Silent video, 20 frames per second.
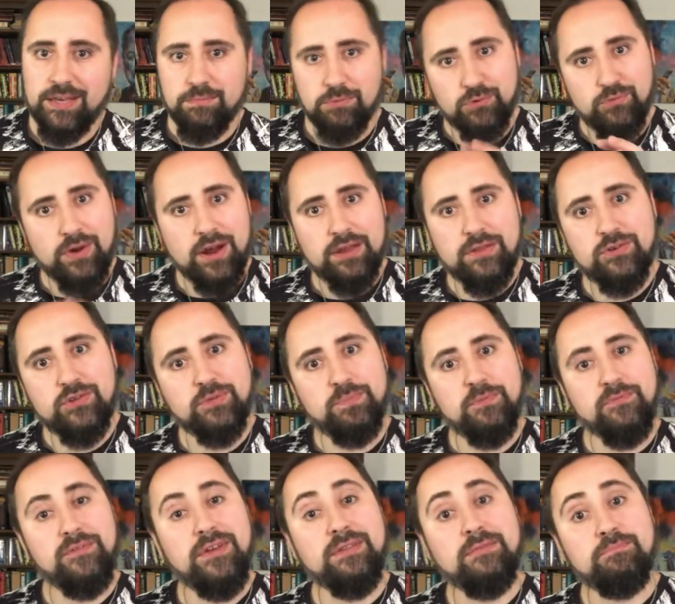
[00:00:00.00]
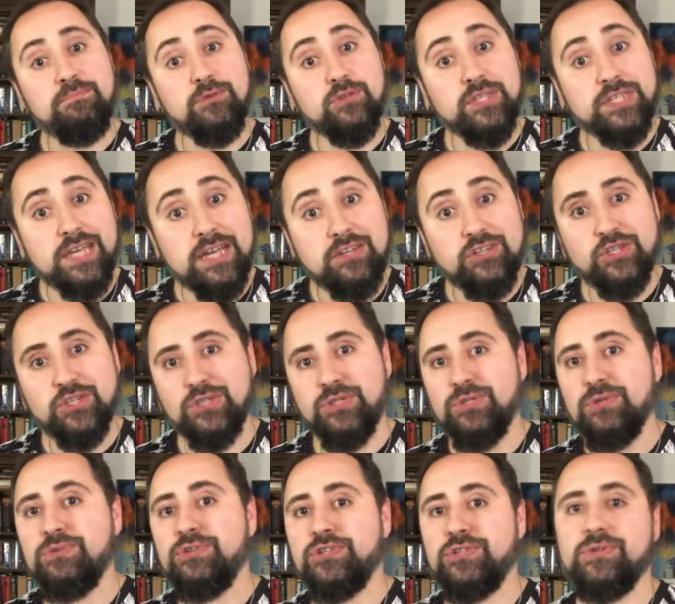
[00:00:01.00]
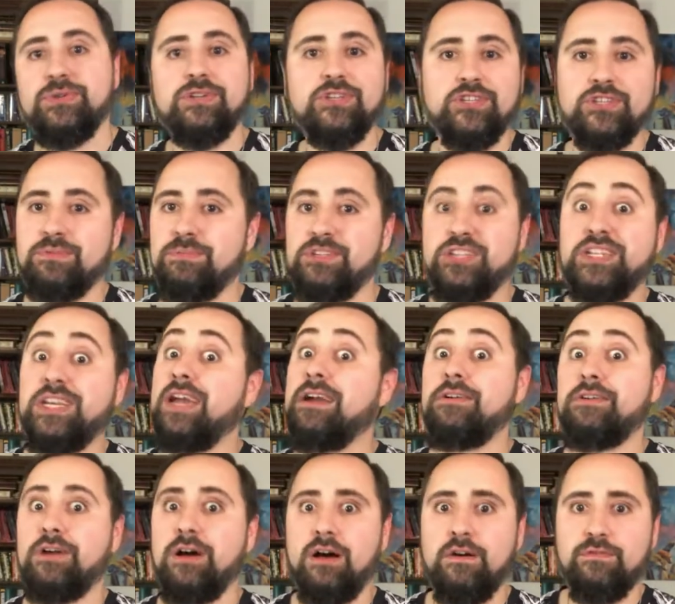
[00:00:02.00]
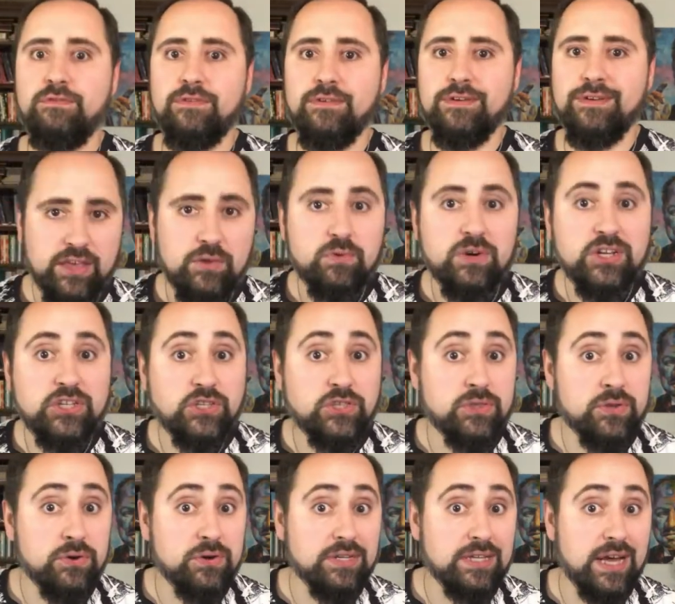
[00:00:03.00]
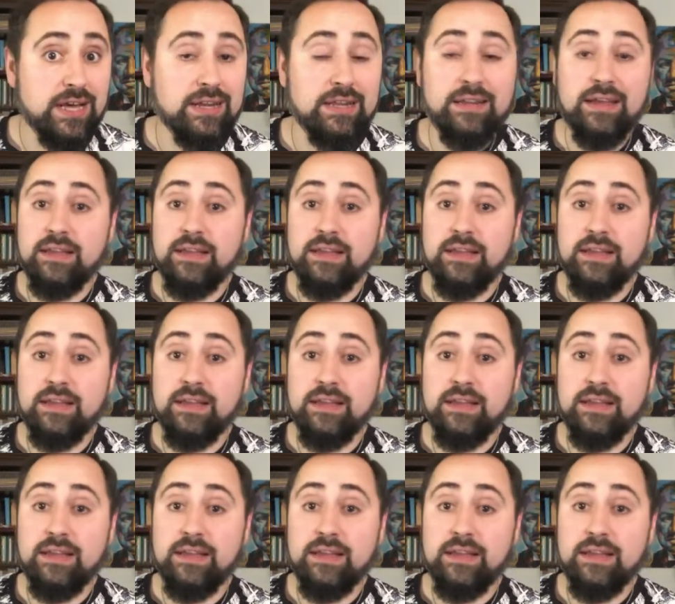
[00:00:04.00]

but rather to prevent potential new students to be scared off. He reached third dan